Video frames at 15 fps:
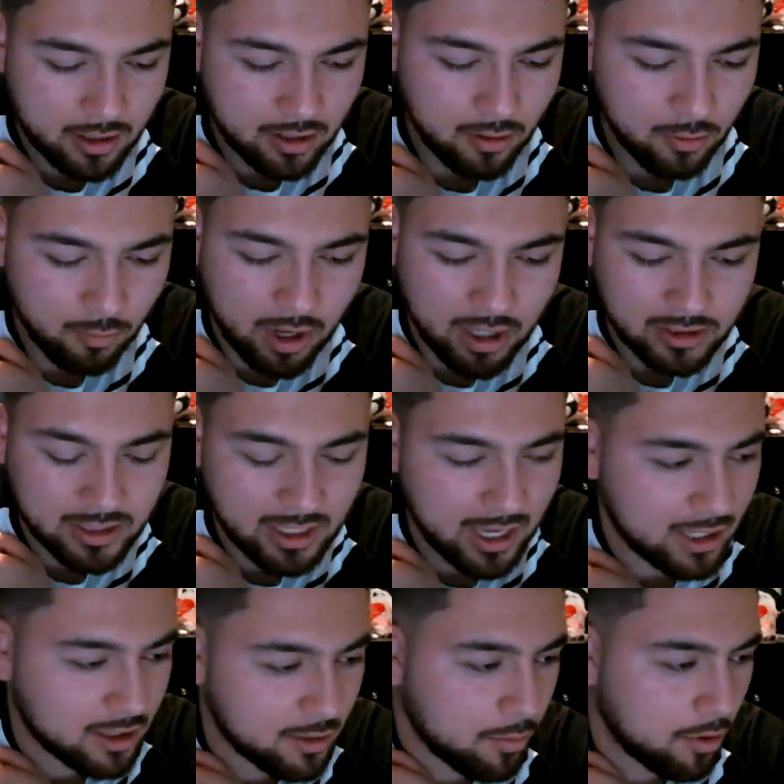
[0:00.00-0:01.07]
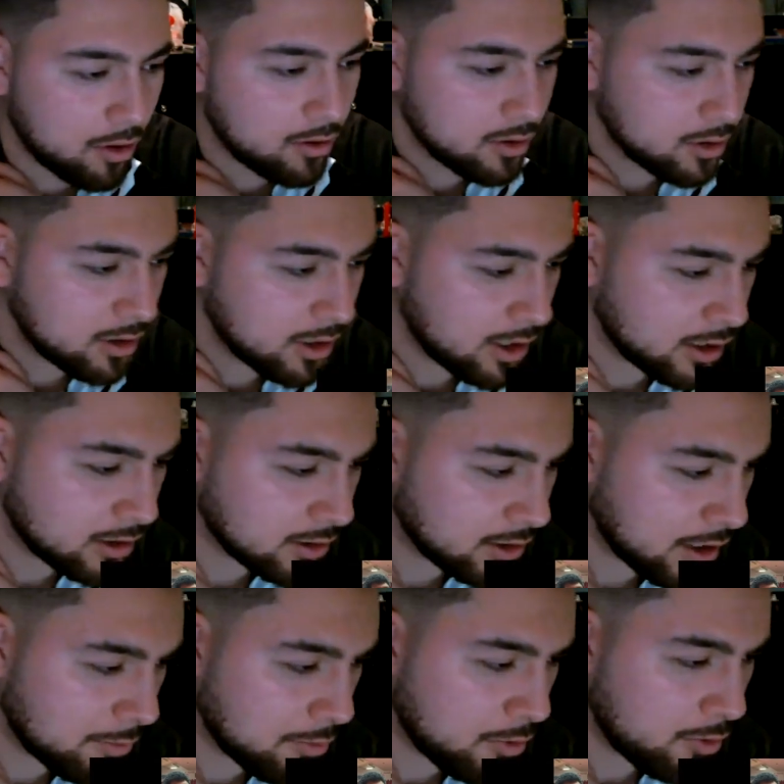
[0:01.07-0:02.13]
whilst they had the ball, and
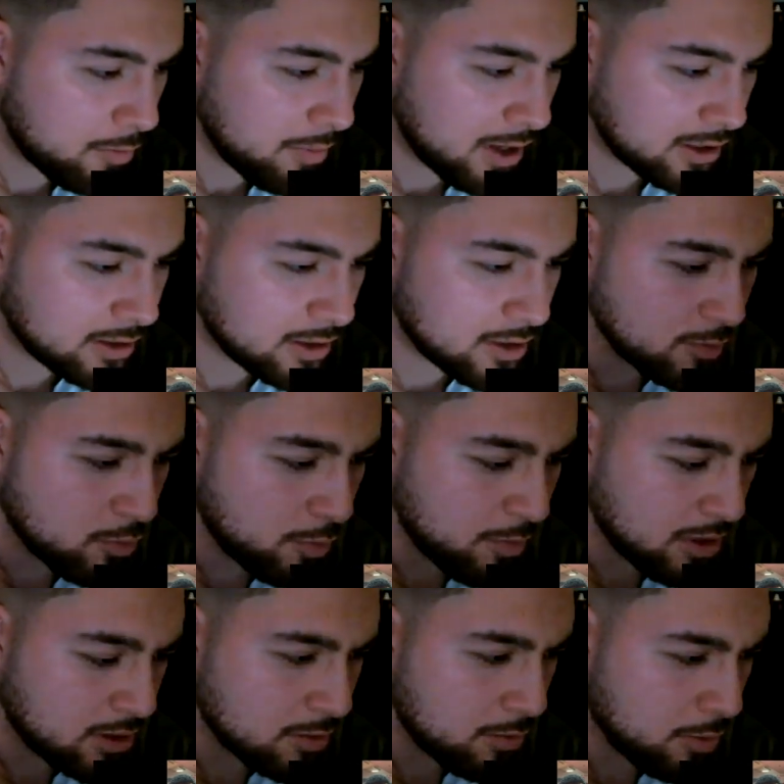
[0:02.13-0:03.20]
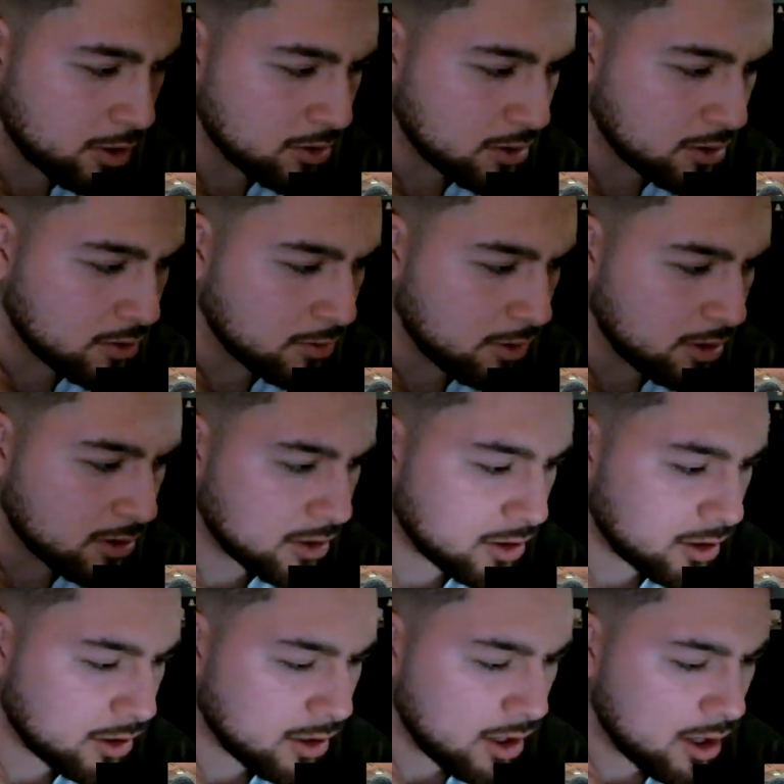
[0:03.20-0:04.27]
I'm going back to this momentum bar situation
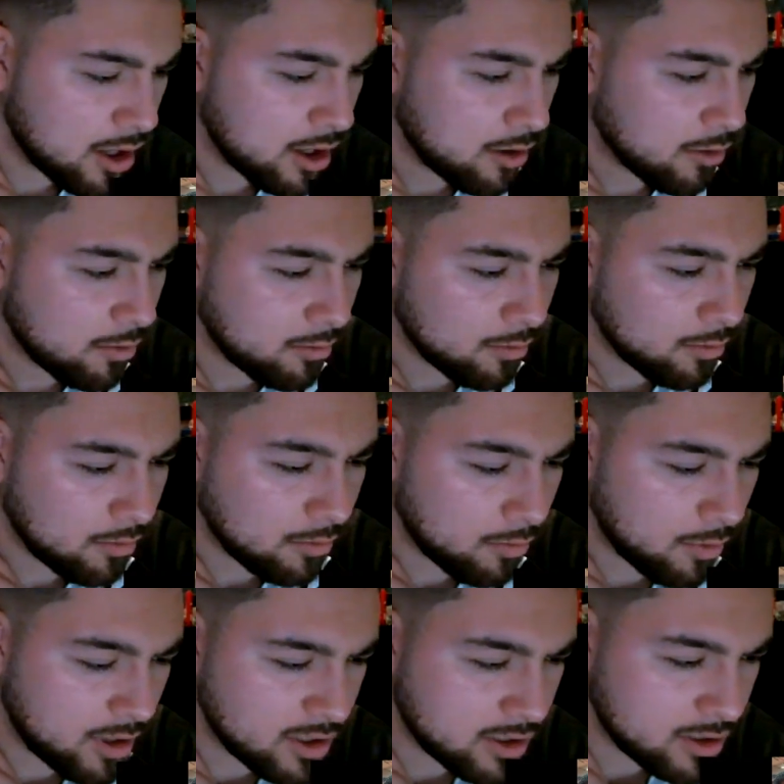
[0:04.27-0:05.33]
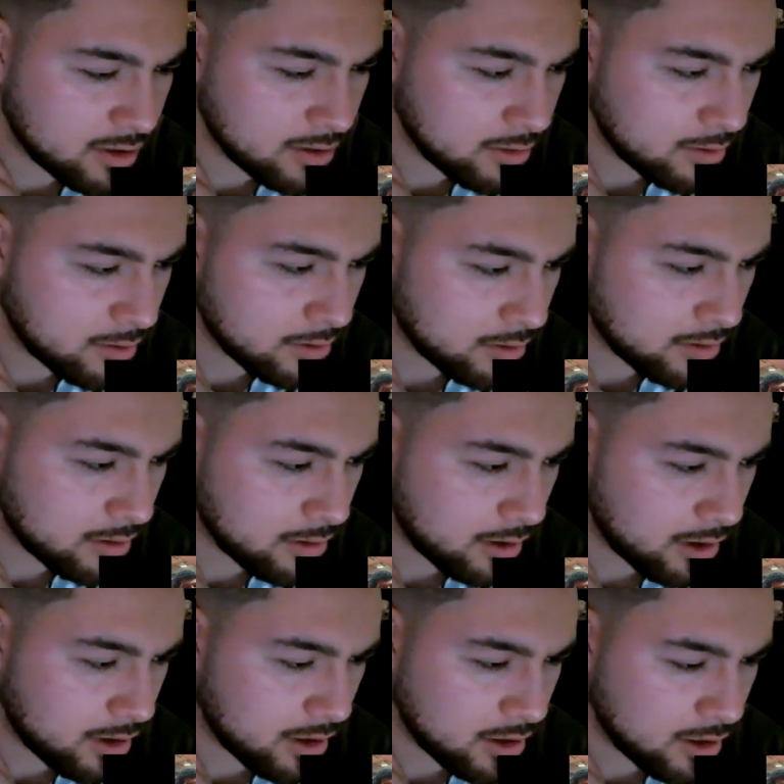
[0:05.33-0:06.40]
here. Once
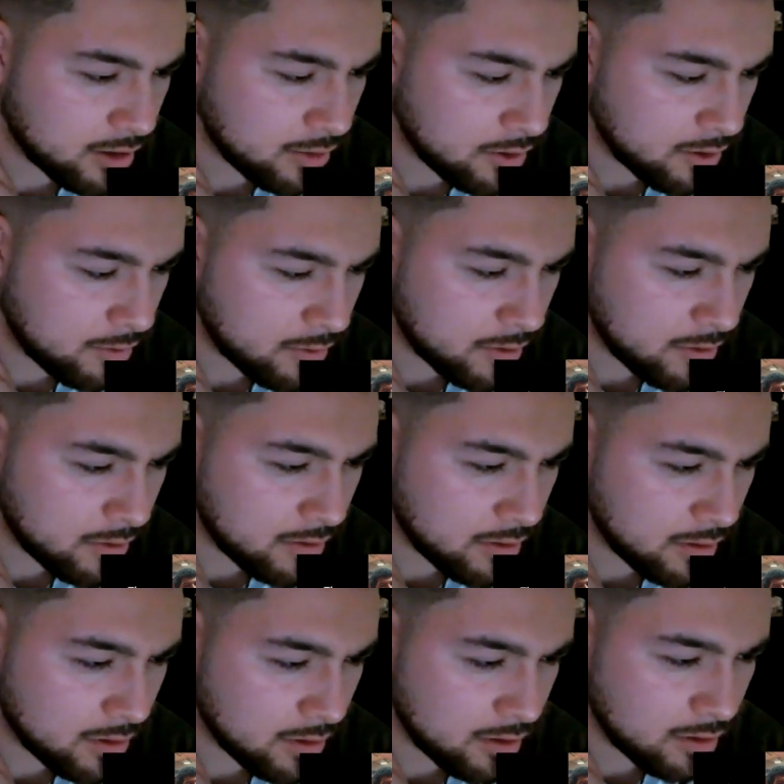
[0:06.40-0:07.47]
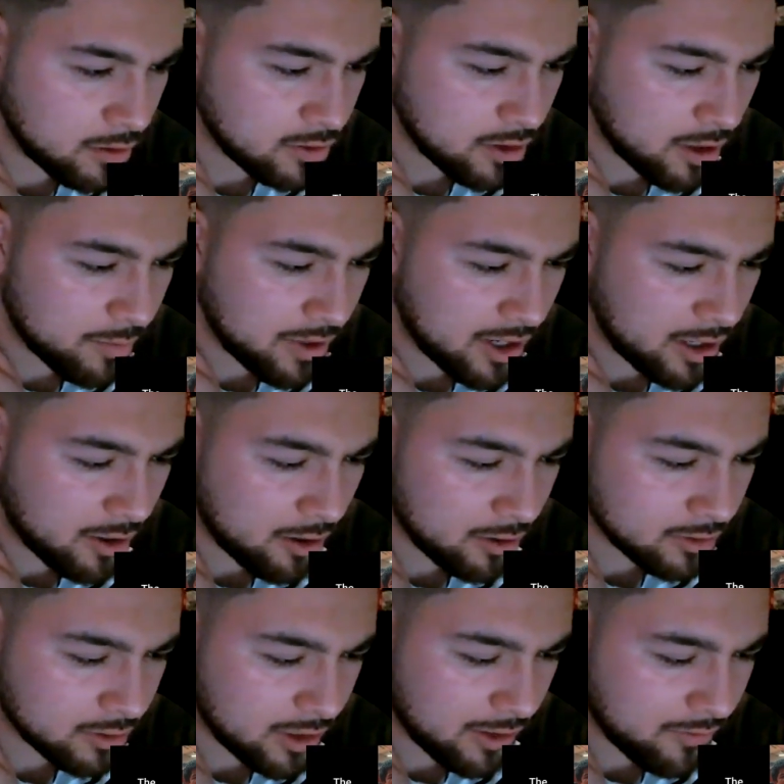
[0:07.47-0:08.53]
you saw America
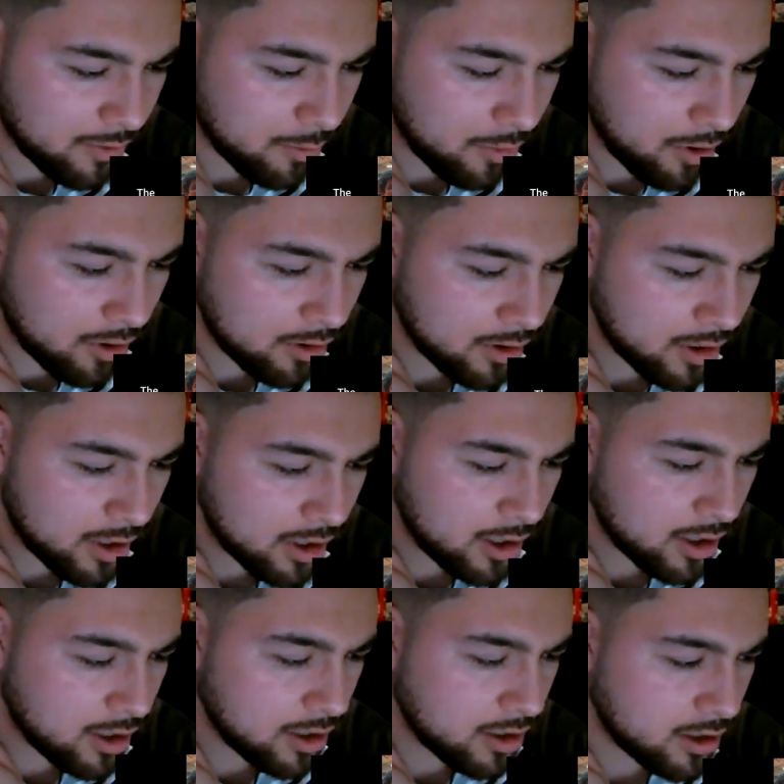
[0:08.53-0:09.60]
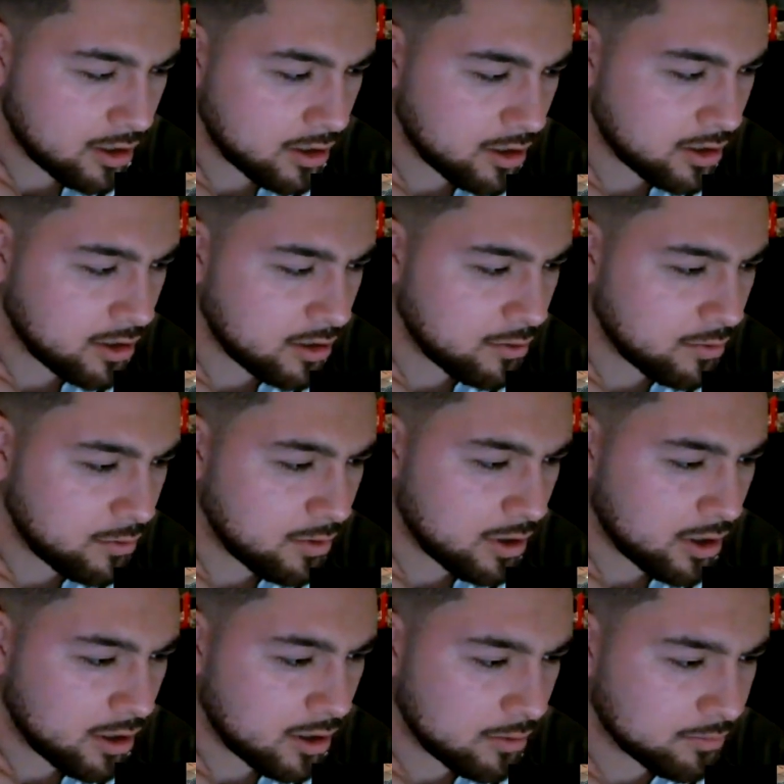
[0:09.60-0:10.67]
also have the ball, you
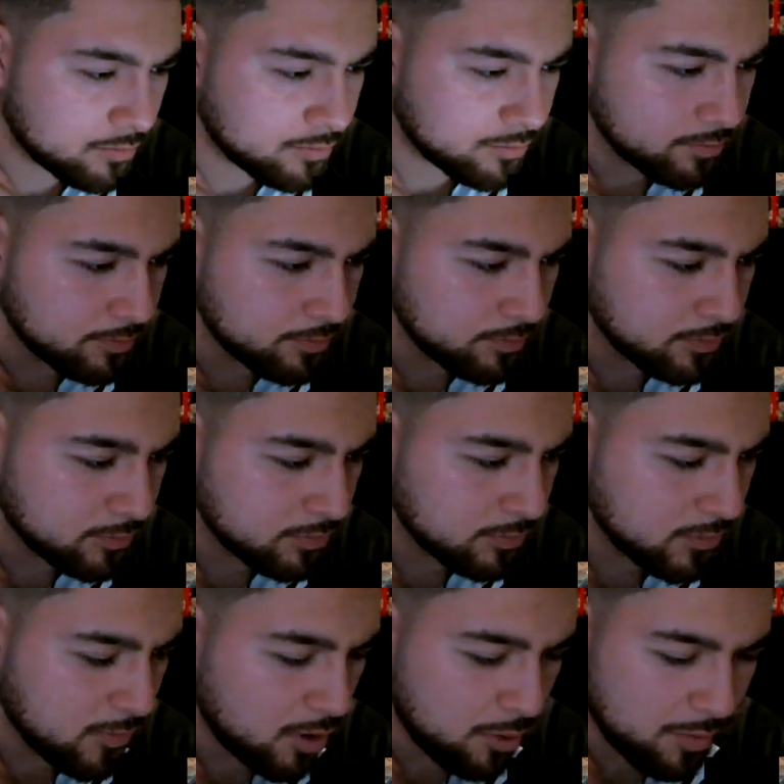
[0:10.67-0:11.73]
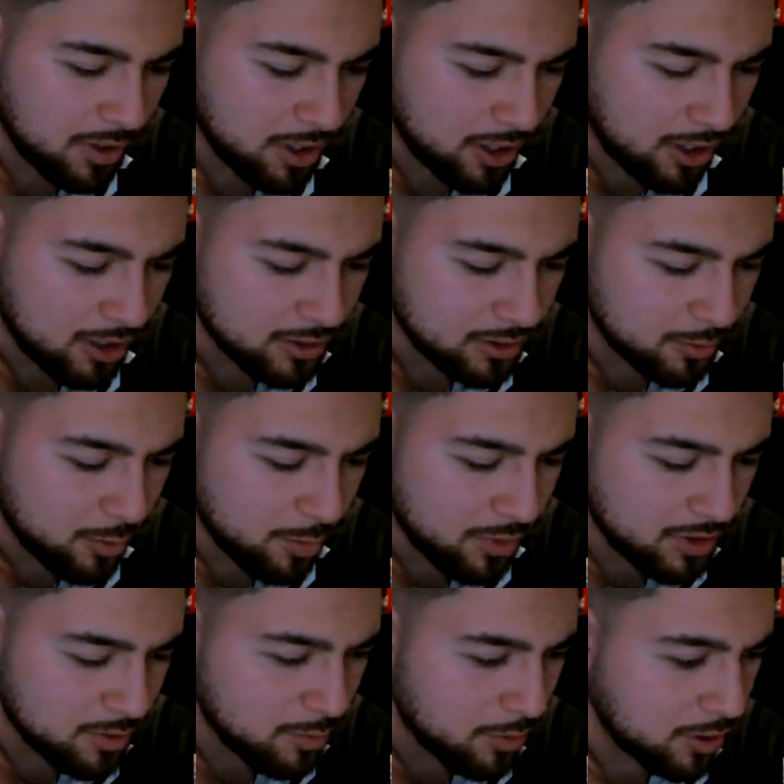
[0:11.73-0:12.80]
oh man, I lost the
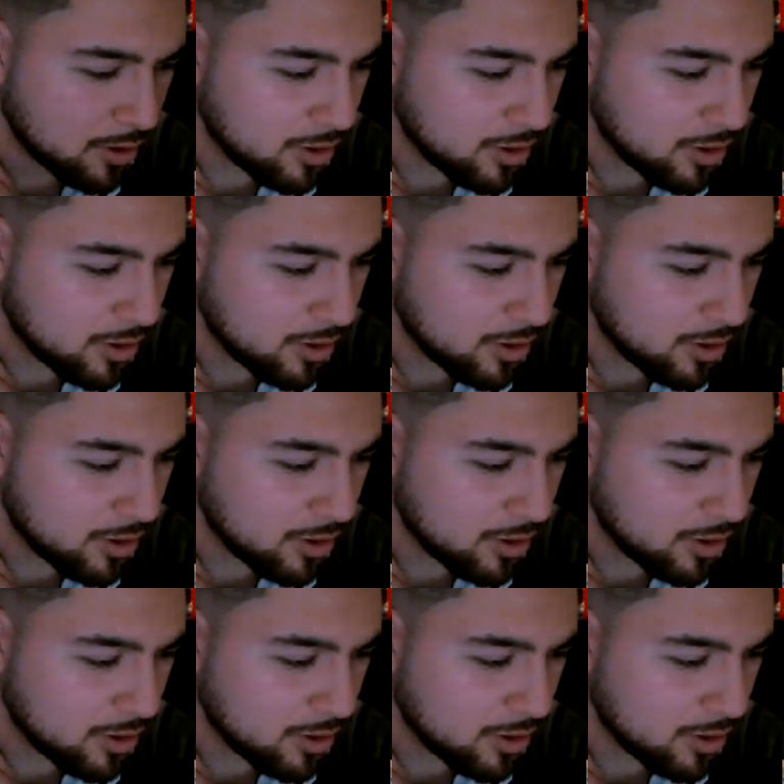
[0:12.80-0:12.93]
momentum bar.